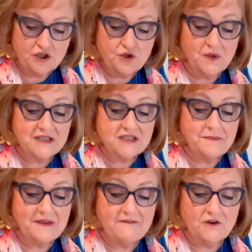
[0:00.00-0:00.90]
You want it to
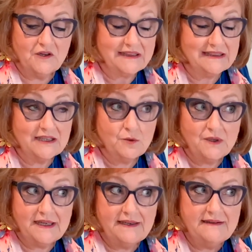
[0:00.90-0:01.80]
be very
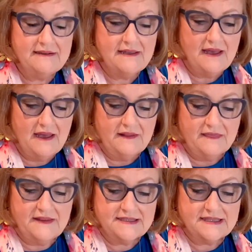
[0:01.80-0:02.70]
liquidy.
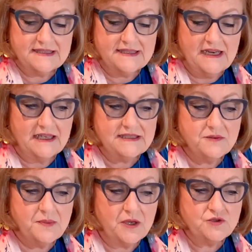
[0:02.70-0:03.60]
This is not
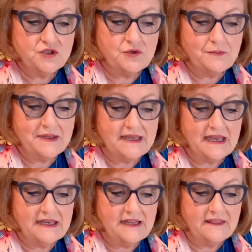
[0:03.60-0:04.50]
supposed to be
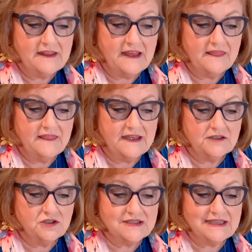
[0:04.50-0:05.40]
anything that
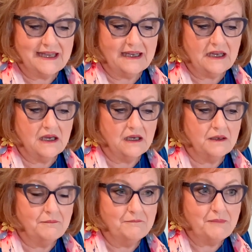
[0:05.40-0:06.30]
looks like
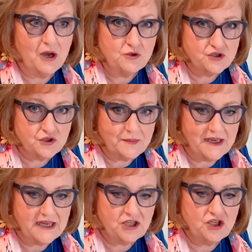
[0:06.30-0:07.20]
poster
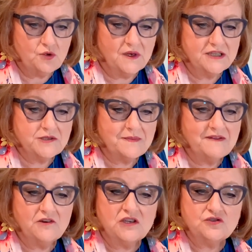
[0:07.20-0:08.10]
paint. You want it to be
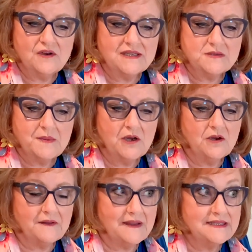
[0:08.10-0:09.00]
very
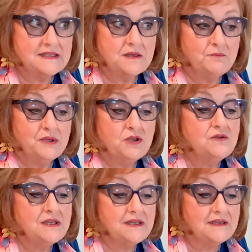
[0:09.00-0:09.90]
transparent. That's the
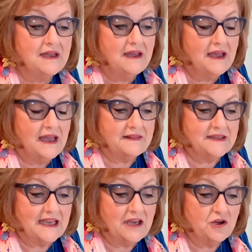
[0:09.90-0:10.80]
beauty and
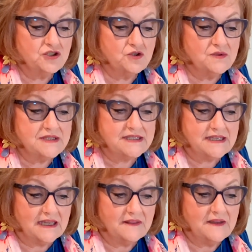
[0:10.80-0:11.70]
the
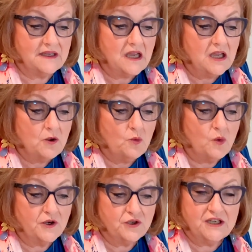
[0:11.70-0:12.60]
characteristic that
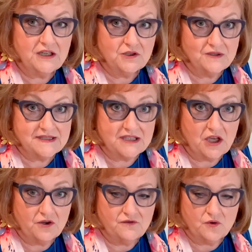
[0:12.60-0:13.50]
watercolorists
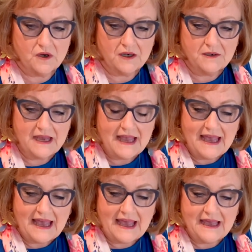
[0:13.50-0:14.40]
go for.
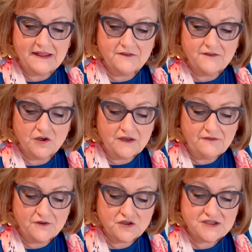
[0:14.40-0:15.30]
And the
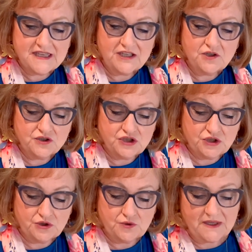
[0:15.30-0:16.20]
very first thing you'll
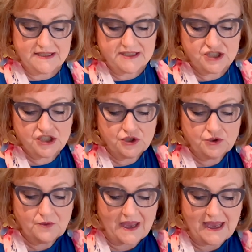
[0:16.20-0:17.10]
do is
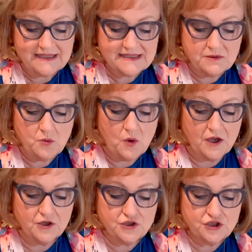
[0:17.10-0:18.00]
to add some
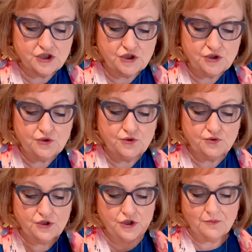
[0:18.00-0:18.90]
water
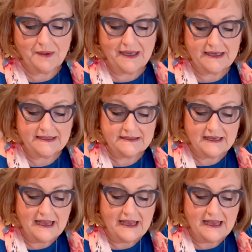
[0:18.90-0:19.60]
to your paint.